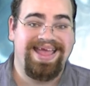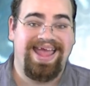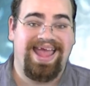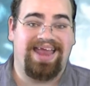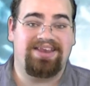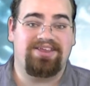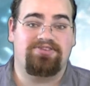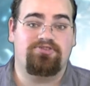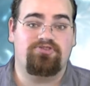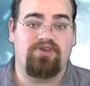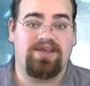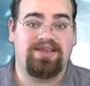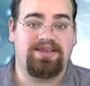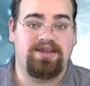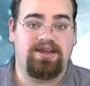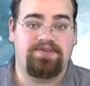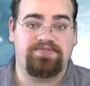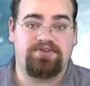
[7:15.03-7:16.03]
it is
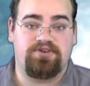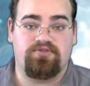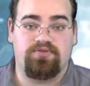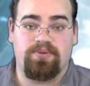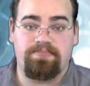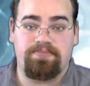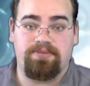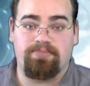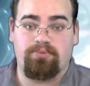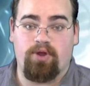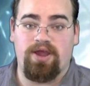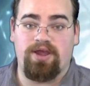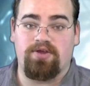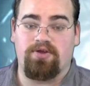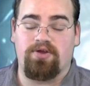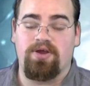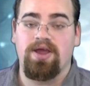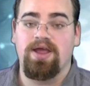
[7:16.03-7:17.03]
just enough to trip the
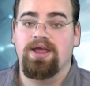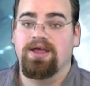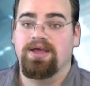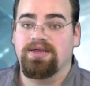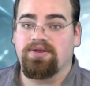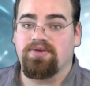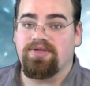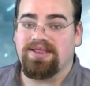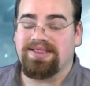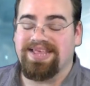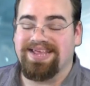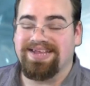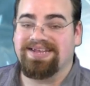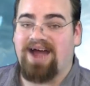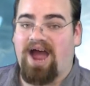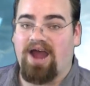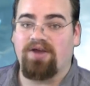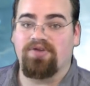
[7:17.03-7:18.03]
breaker so that the
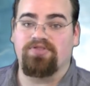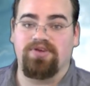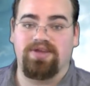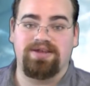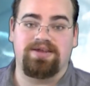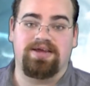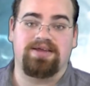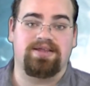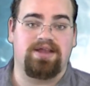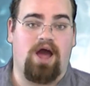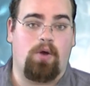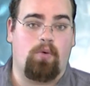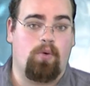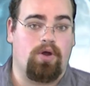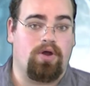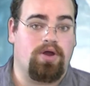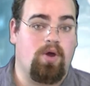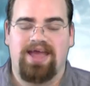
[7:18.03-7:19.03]
entire thing does not
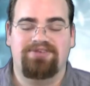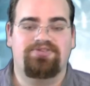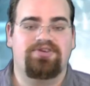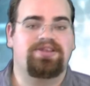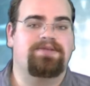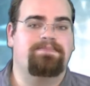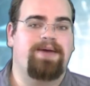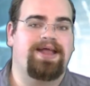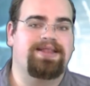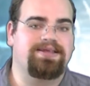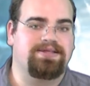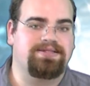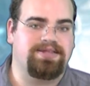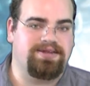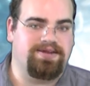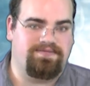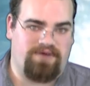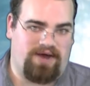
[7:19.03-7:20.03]
work. It just depends on
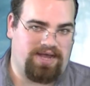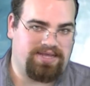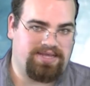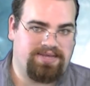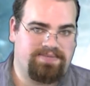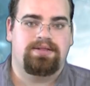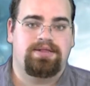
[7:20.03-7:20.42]
the device.